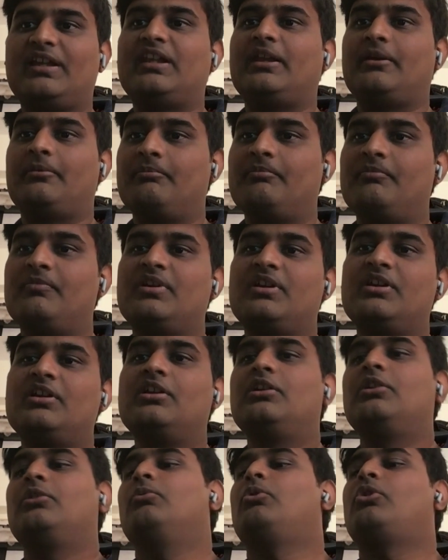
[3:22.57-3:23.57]
ALM.
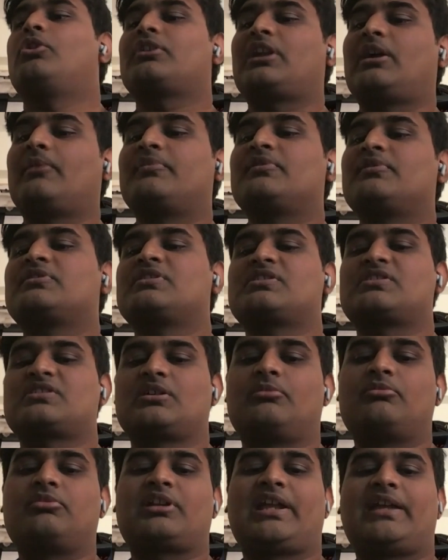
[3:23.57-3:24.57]
What happens
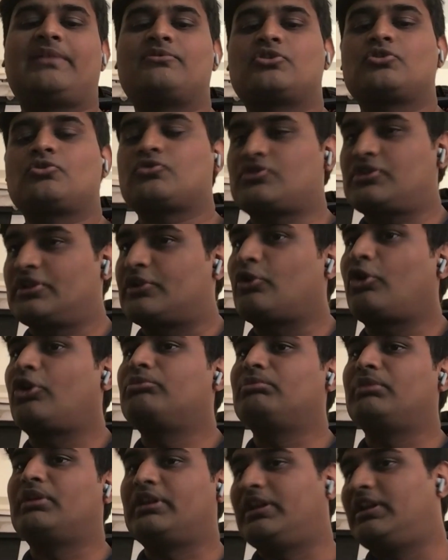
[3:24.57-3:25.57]
is sometimes you sit
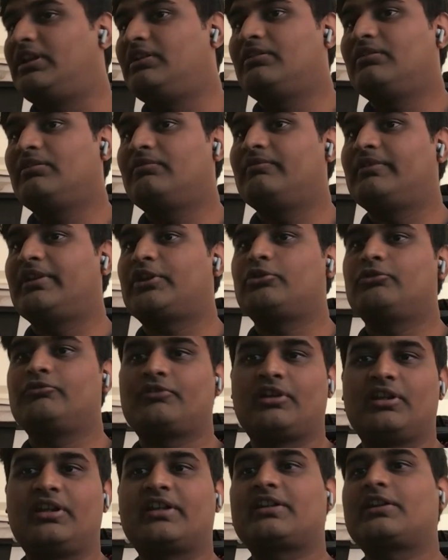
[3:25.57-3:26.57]
on money where
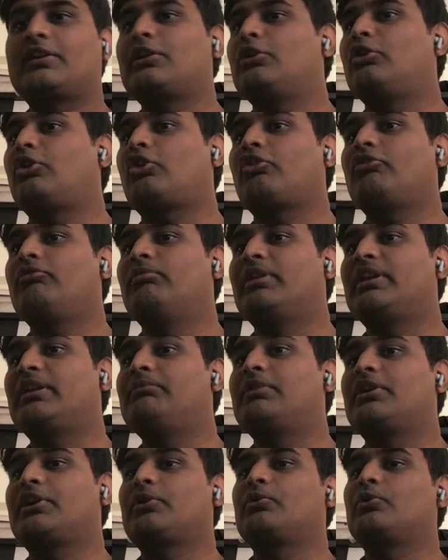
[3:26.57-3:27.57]
you've collected a lot of
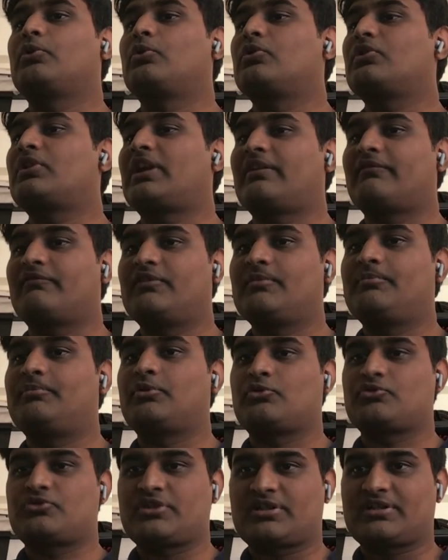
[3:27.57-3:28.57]
money, but you don't have
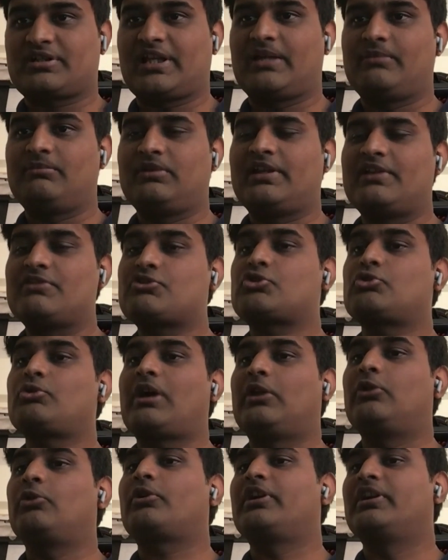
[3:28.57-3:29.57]
the project timelines
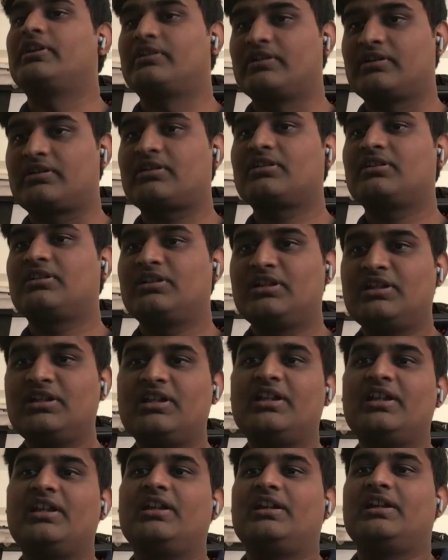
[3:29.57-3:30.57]
to allocate it.
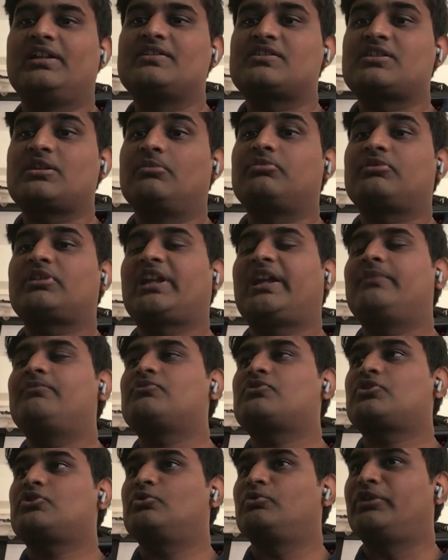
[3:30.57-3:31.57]
And
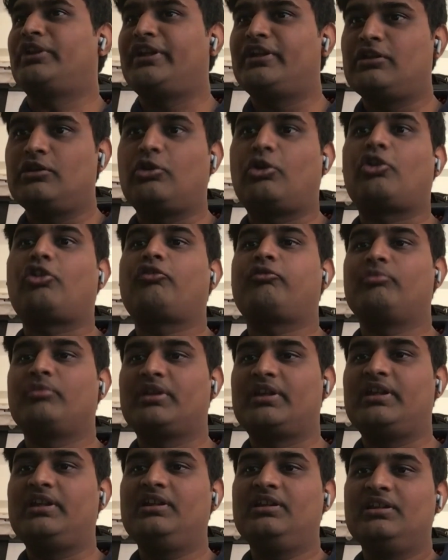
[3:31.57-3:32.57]
sometimes you need a lot
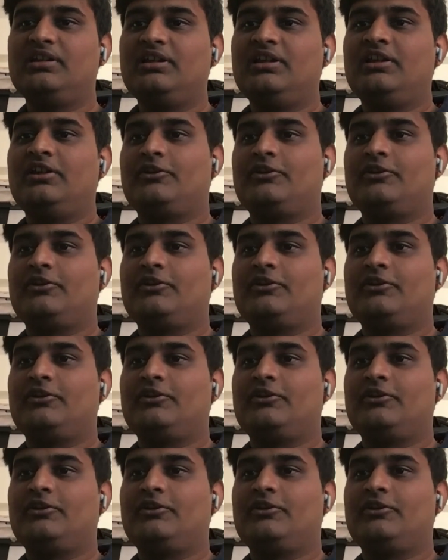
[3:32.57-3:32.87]
of money.